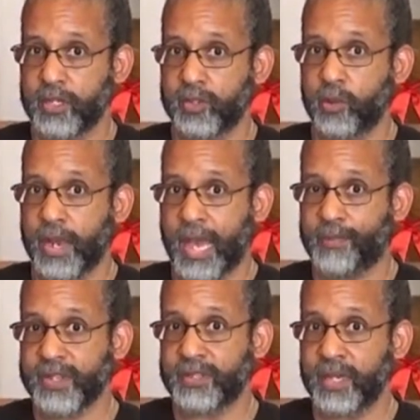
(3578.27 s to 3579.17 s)
So what
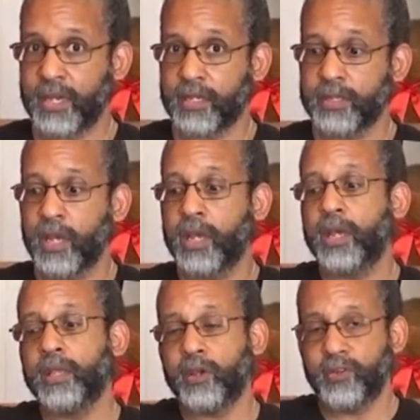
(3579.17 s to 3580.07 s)
happens is
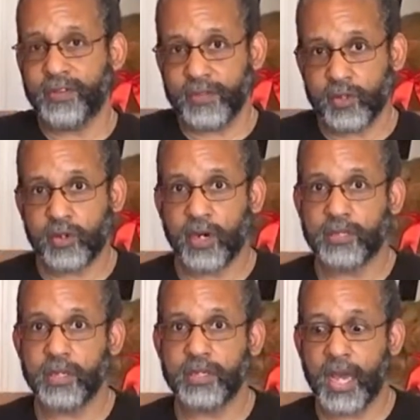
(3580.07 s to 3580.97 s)
there are 52 cards
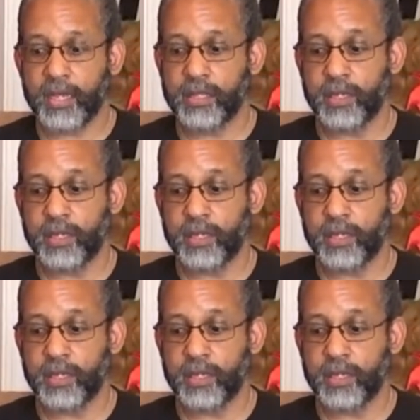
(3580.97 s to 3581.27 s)
in the deck.